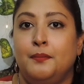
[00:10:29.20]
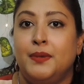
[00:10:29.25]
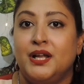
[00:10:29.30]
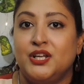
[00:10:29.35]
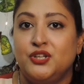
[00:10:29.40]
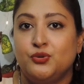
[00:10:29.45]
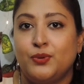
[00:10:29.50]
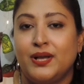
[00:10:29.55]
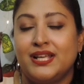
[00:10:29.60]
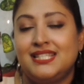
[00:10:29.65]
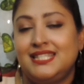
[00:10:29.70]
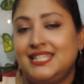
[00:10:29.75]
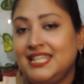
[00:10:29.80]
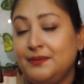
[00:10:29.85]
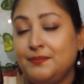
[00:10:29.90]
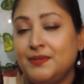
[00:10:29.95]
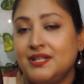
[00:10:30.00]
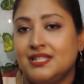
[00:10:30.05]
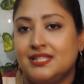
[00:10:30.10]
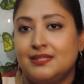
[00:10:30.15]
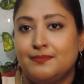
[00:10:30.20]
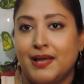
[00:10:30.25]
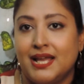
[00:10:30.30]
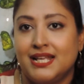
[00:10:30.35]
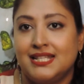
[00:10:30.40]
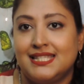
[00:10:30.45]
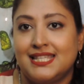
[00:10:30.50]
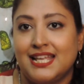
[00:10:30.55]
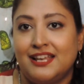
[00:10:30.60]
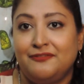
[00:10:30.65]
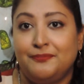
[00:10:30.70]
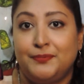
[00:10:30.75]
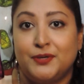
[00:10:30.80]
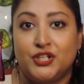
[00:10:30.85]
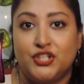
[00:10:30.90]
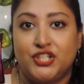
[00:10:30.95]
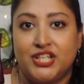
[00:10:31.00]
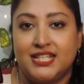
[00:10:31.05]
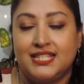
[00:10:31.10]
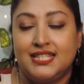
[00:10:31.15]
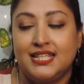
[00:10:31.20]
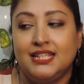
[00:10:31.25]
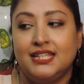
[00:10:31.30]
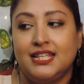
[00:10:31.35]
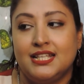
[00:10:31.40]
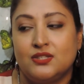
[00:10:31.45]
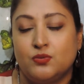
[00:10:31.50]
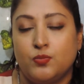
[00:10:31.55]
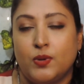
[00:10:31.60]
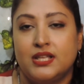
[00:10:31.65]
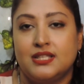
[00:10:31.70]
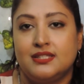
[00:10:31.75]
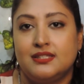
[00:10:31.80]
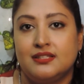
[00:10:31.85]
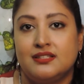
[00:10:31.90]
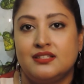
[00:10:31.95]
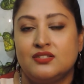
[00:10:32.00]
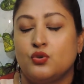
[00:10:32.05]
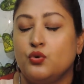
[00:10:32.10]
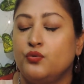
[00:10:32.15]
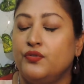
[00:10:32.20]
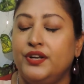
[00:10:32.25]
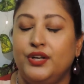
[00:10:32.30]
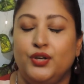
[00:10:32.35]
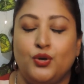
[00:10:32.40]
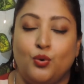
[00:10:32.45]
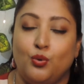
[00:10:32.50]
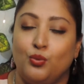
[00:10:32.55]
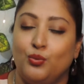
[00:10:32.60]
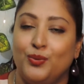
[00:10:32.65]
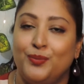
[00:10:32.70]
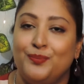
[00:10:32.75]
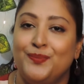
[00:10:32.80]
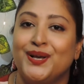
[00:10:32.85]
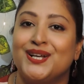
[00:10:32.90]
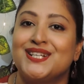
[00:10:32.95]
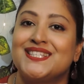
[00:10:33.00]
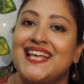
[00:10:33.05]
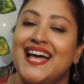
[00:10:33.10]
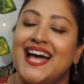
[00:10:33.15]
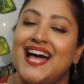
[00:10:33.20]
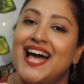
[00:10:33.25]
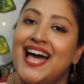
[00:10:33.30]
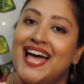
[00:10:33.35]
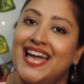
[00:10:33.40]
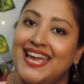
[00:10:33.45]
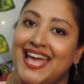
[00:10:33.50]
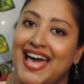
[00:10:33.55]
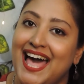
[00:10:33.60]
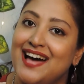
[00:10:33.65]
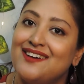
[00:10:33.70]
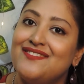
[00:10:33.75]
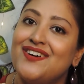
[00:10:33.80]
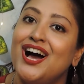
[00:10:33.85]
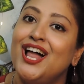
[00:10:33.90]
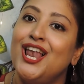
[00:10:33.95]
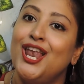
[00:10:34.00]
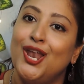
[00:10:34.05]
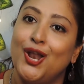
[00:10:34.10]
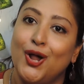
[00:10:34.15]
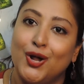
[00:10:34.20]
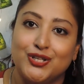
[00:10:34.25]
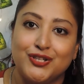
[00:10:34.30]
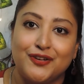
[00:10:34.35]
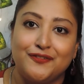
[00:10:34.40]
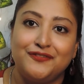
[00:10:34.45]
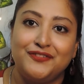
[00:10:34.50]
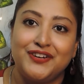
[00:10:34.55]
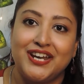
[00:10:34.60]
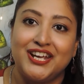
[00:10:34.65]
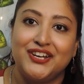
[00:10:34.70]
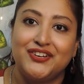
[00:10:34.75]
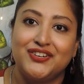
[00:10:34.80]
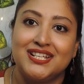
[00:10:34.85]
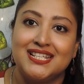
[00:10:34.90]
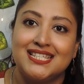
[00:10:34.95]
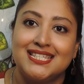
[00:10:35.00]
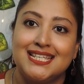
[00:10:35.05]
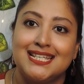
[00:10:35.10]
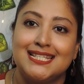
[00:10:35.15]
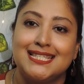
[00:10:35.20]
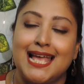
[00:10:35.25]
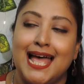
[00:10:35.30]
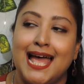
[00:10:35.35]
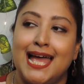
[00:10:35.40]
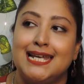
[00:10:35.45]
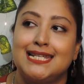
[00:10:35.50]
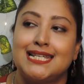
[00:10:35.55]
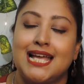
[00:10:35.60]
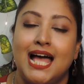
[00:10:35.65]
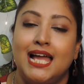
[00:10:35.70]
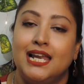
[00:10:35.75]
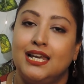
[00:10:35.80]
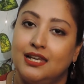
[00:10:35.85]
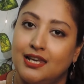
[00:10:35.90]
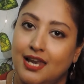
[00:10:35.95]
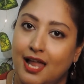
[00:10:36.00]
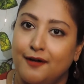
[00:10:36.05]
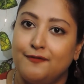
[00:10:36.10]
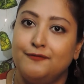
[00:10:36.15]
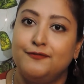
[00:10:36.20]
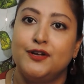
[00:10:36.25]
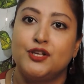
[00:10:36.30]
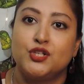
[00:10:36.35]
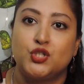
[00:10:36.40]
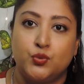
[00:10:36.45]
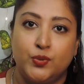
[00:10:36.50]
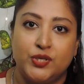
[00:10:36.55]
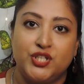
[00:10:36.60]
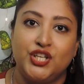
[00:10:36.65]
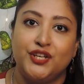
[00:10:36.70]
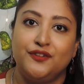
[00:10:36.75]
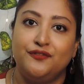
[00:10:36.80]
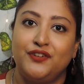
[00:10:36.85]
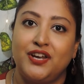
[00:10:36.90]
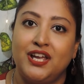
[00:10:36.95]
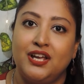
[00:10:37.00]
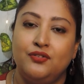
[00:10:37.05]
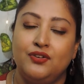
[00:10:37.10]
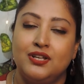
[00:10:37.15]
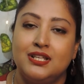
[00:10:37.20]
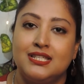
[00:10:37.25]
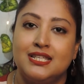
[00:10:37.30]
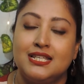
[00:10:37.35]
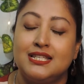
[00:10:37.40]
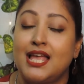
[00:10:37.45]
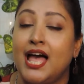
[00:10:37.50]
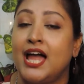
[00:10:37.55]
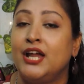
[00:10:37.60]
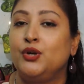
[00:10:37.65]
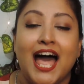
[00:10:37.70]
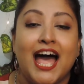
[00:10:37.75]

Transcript: But do I see myself purchasing this once this is over? No. Because I have a lot of fragrances and I love switching fragrances.